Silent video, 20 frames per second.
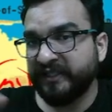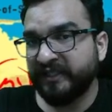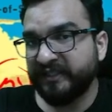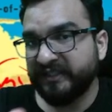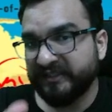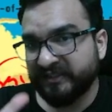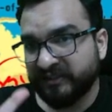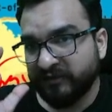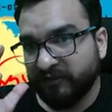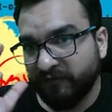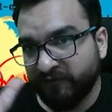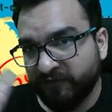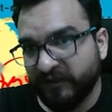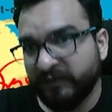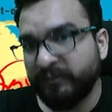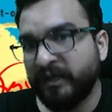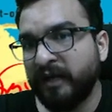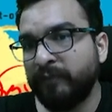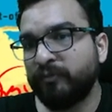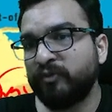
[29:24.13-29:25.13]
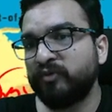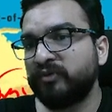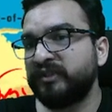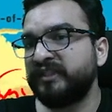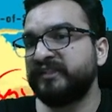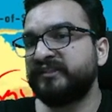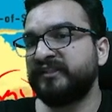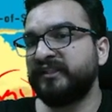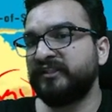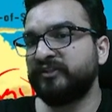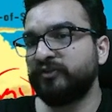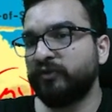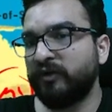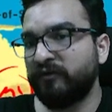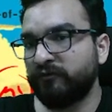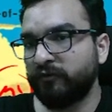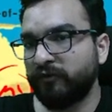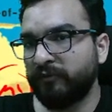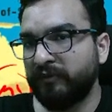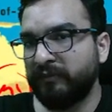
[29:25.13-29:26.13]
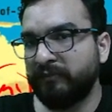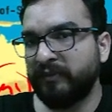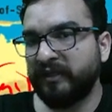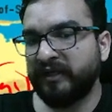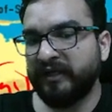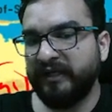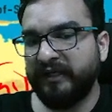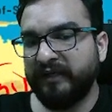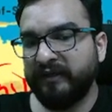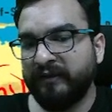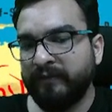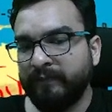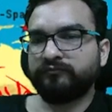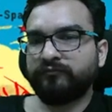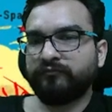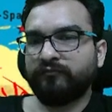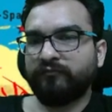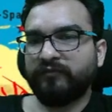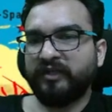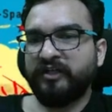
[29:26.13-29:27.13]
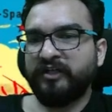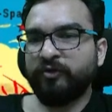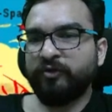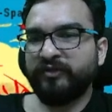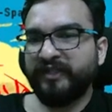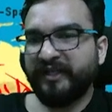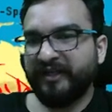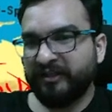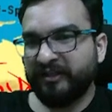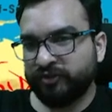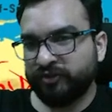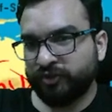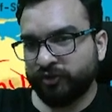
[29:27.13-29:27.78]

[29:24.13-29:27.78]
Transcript: Ye is way mein aapko these things you have to remember, right? Now there are a